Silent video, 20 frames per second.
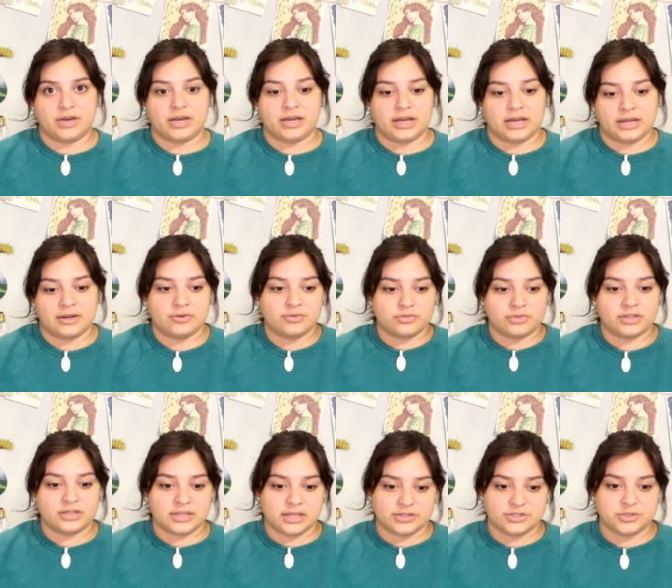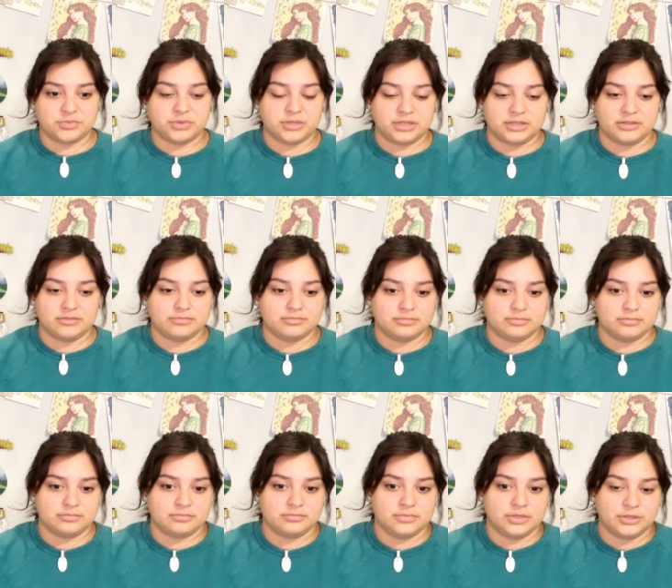I, I don't think that should be,
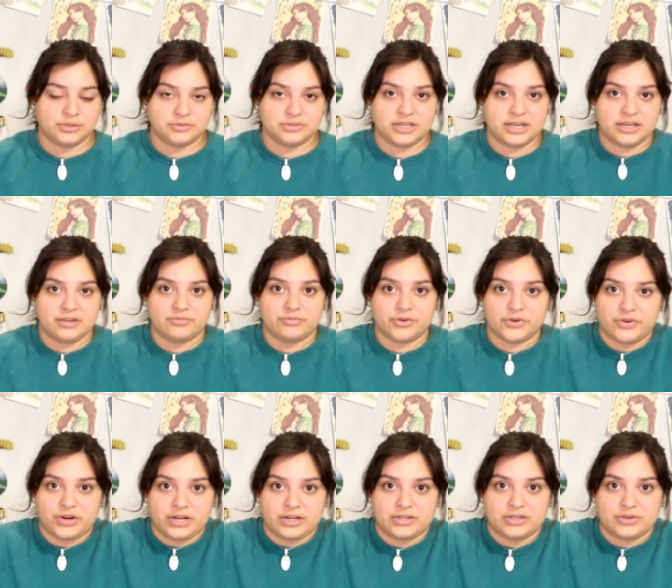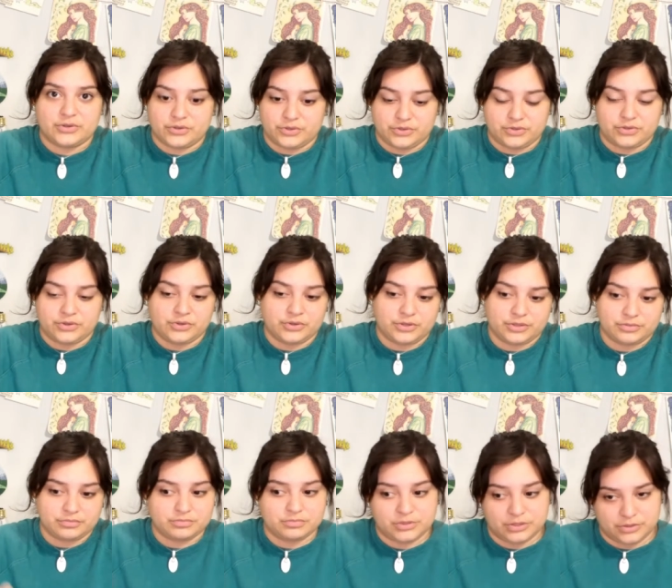you know, taken for granted or,
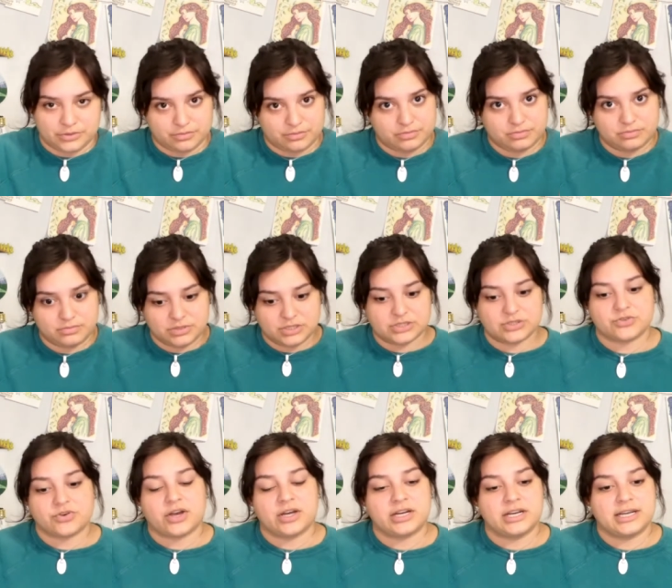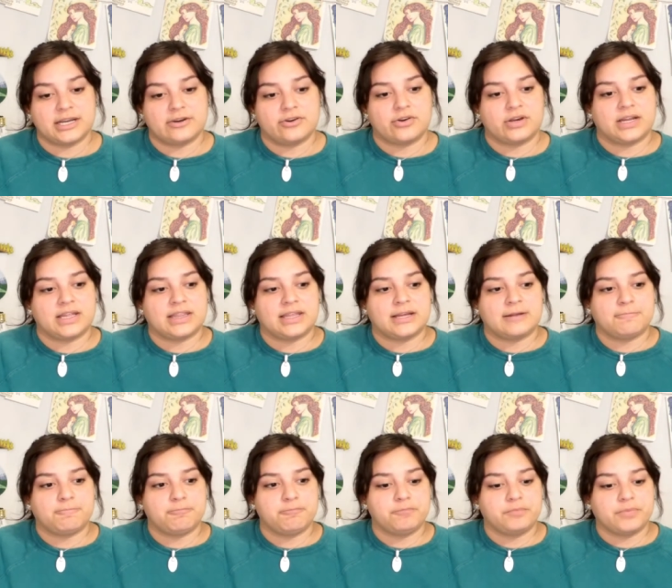or, you know, discredited or anything.